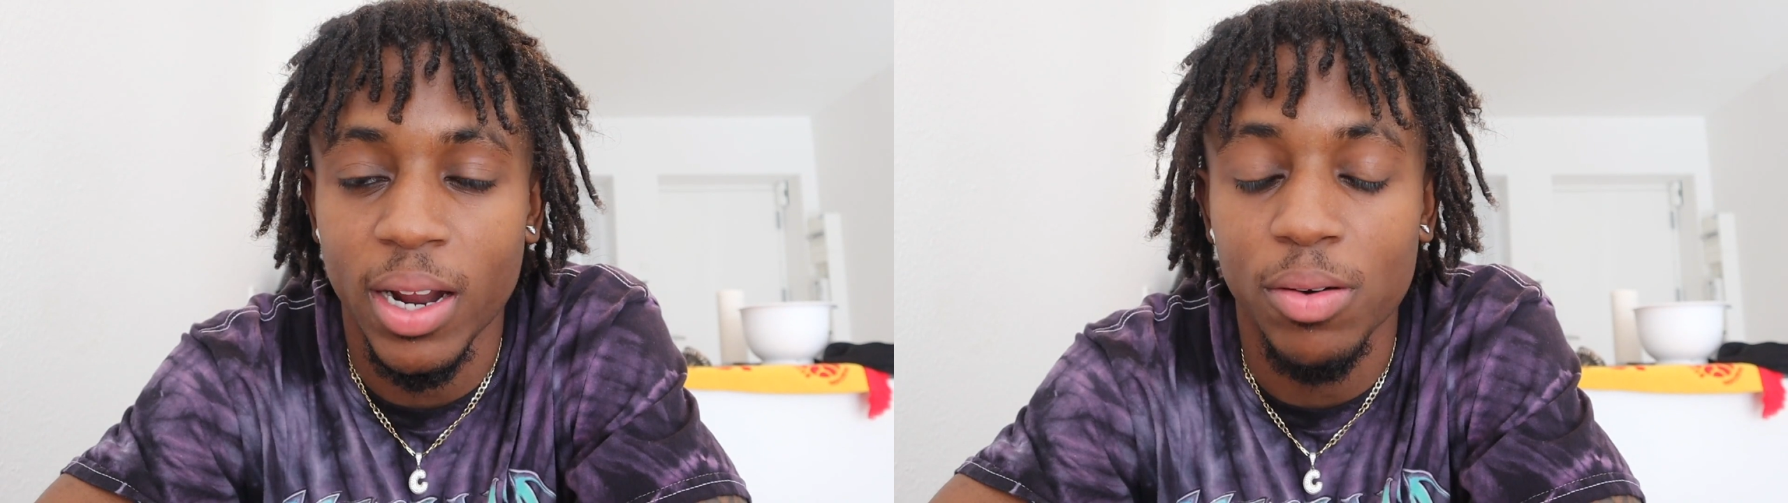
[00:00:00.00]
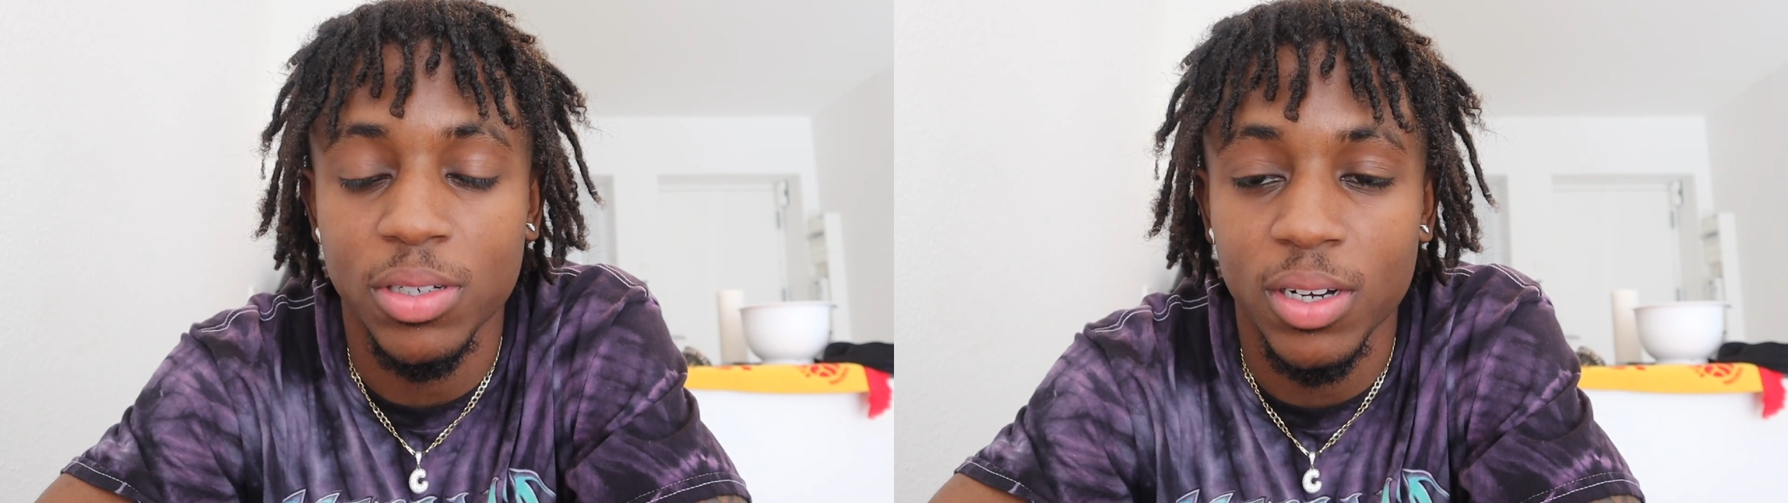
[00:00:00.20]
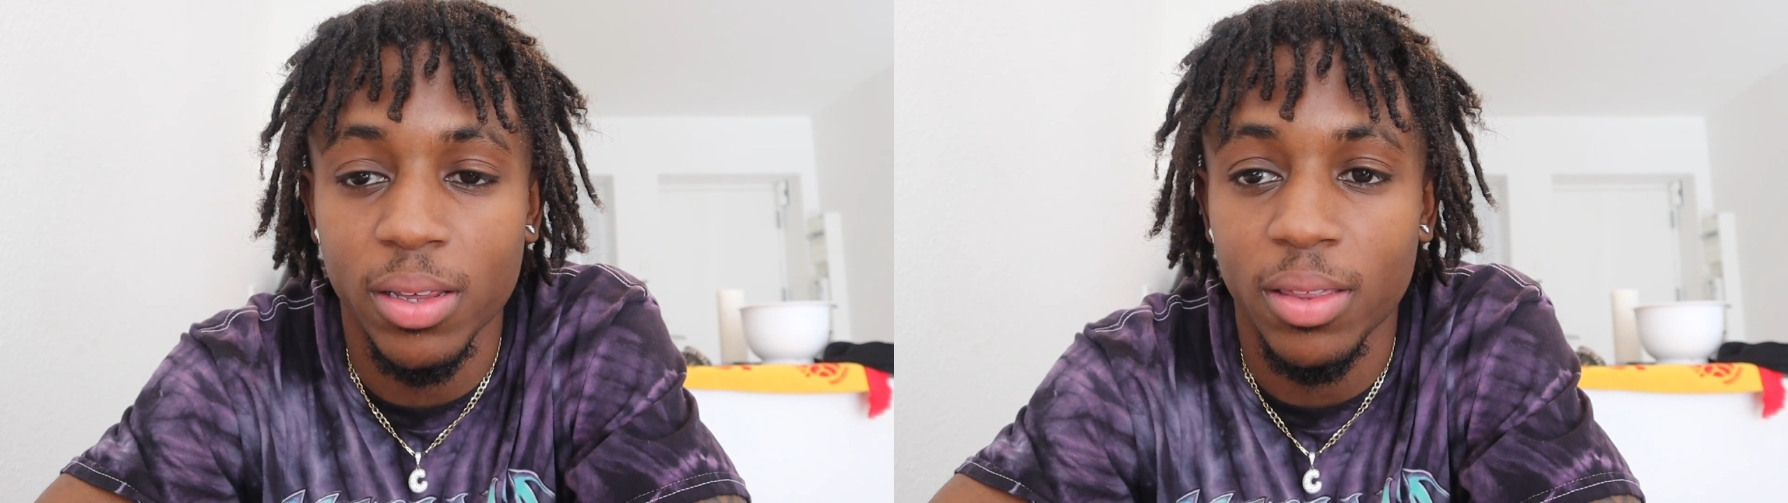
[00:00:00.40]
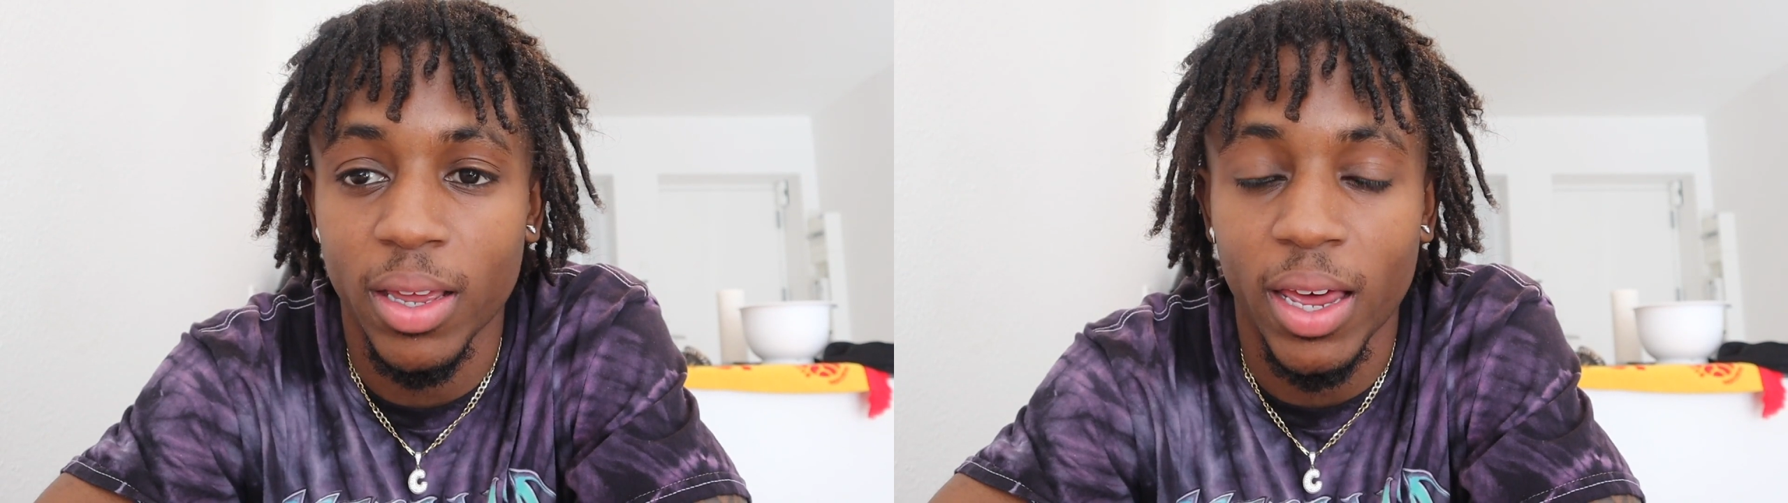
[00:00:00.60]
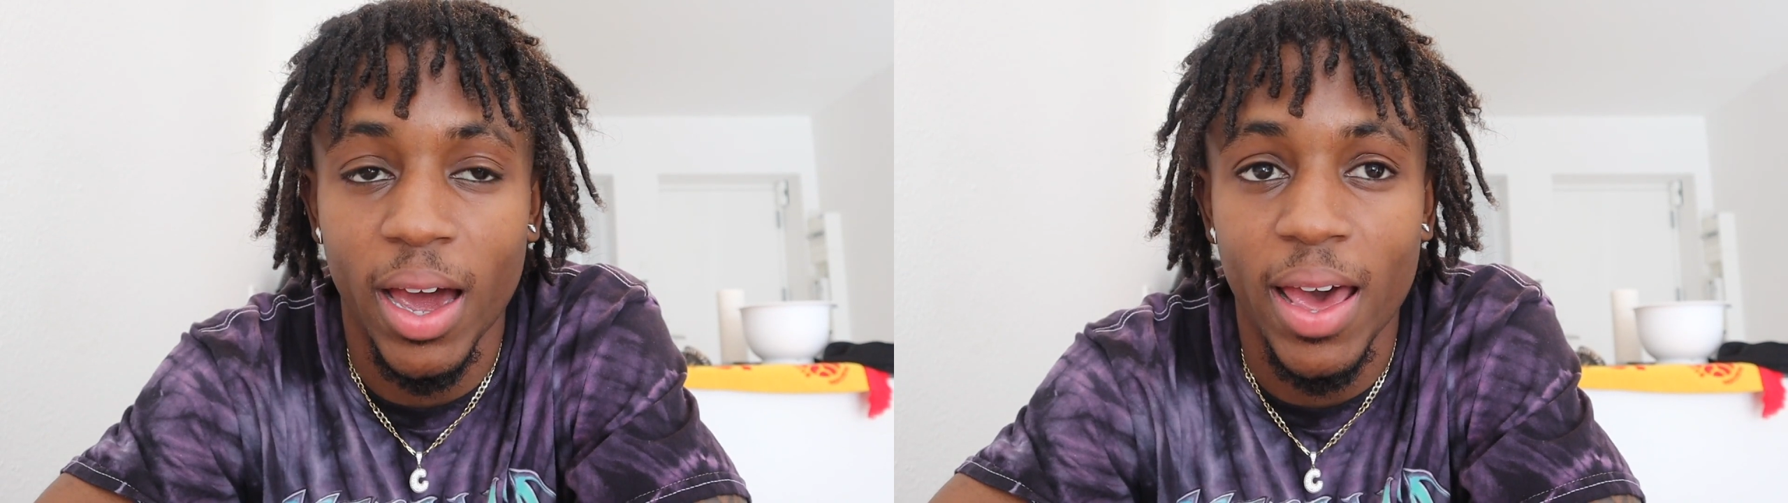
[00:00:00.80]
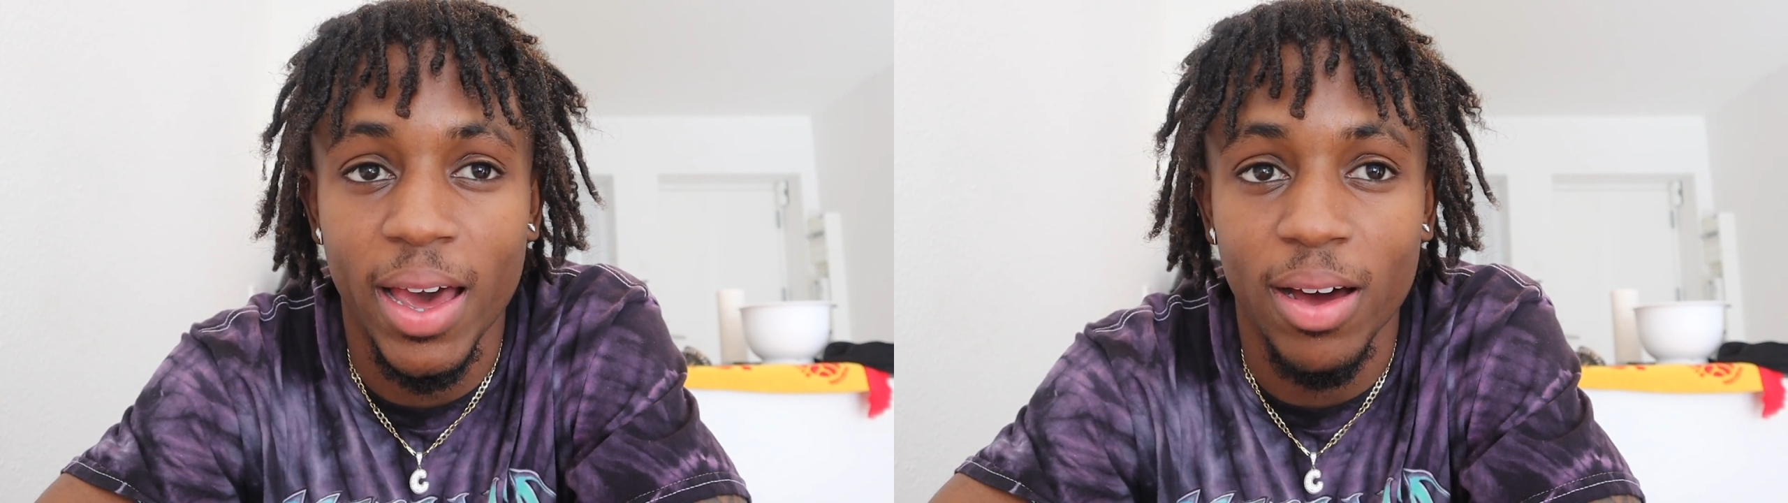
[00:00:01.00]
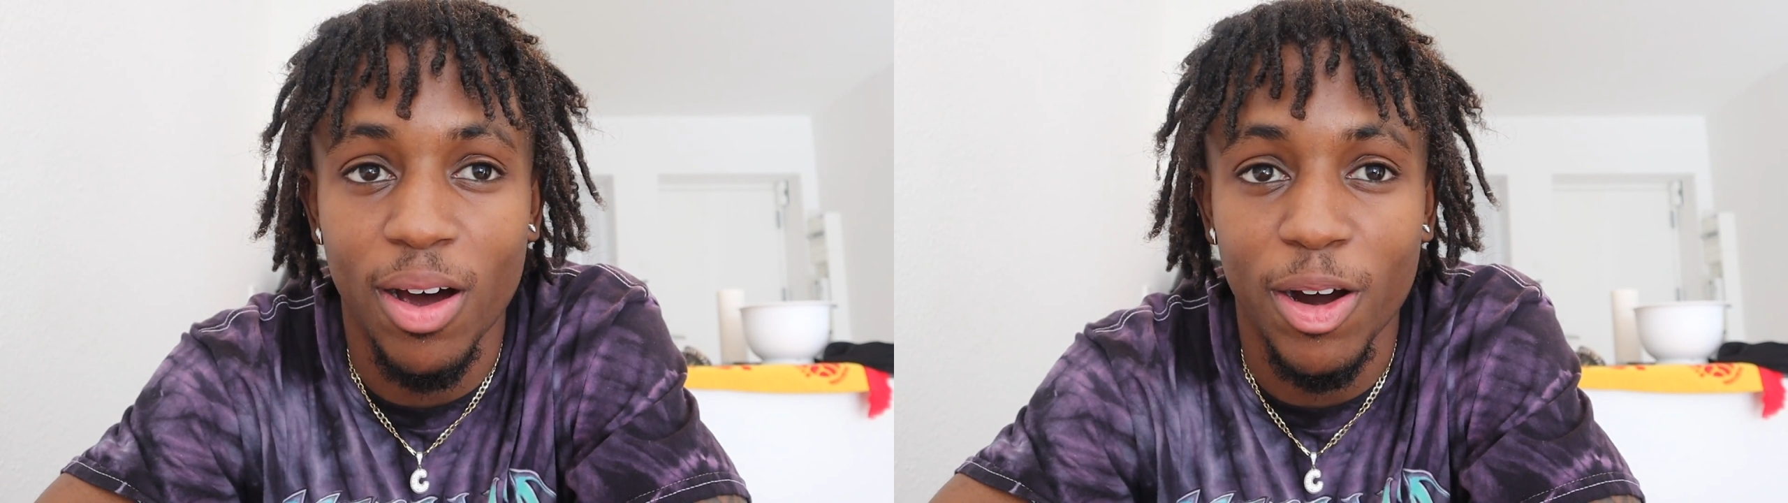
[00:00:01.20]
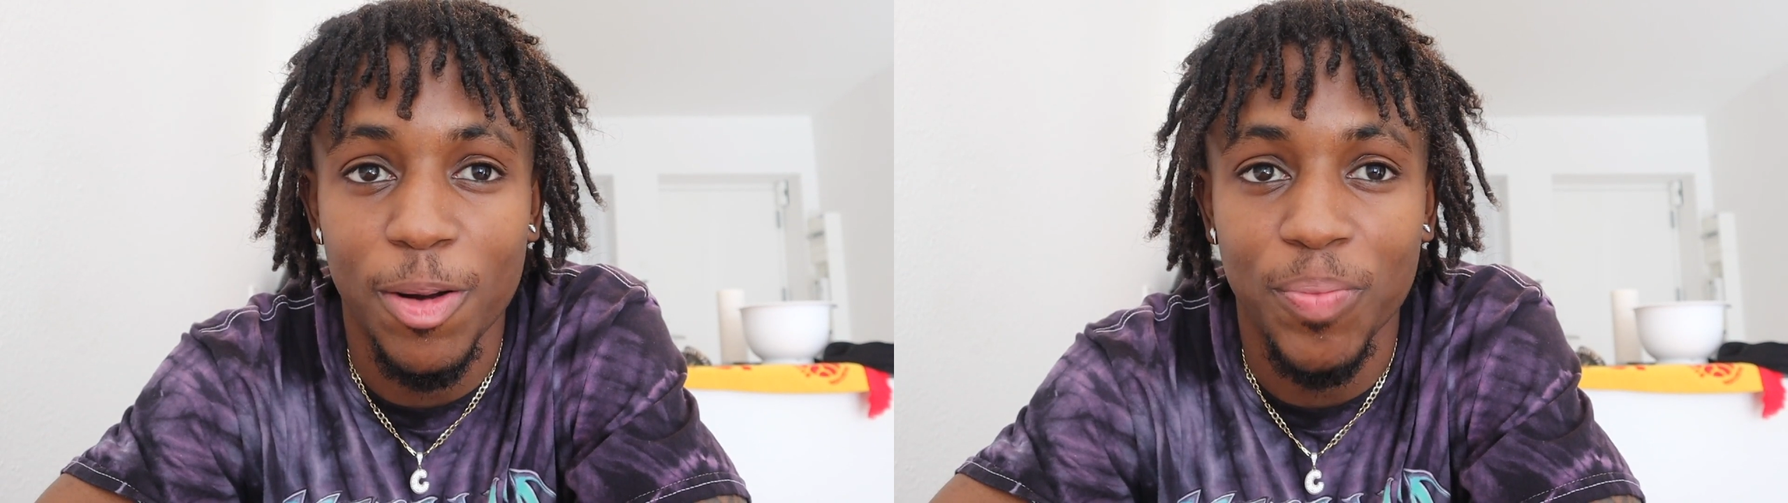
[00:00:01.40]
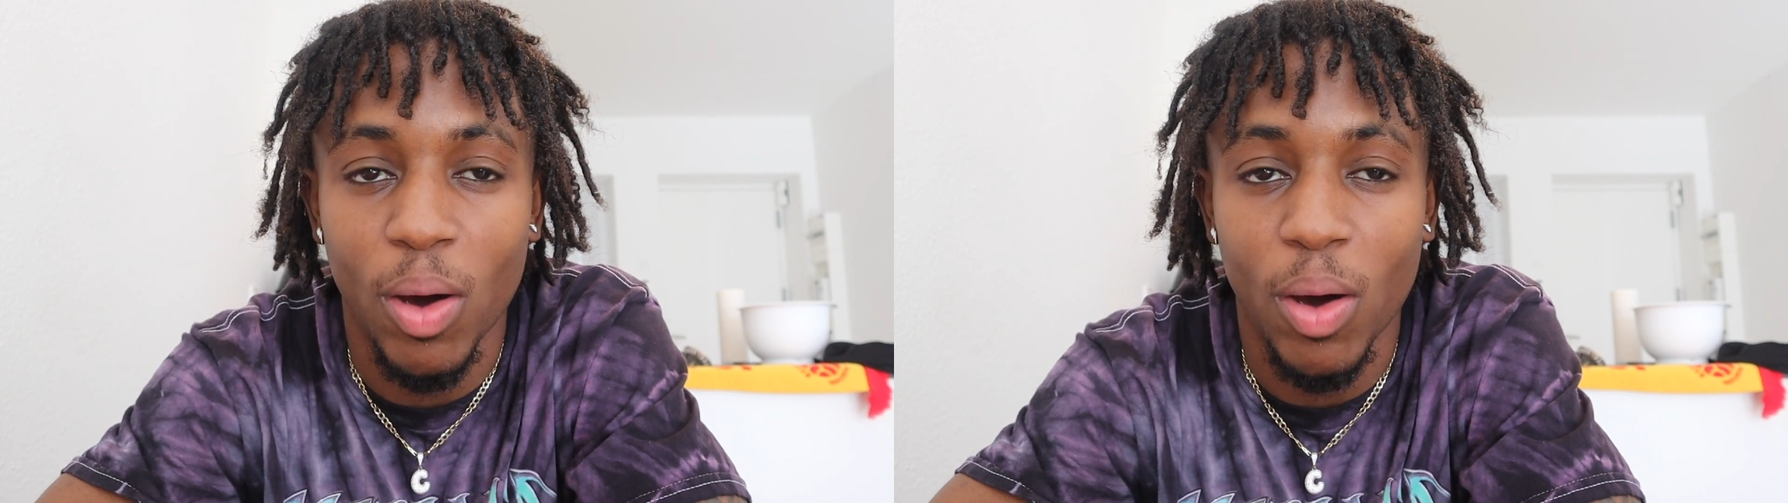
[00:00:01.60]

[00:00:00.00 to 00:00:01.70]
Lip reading: That was another thing. Like, I had heart.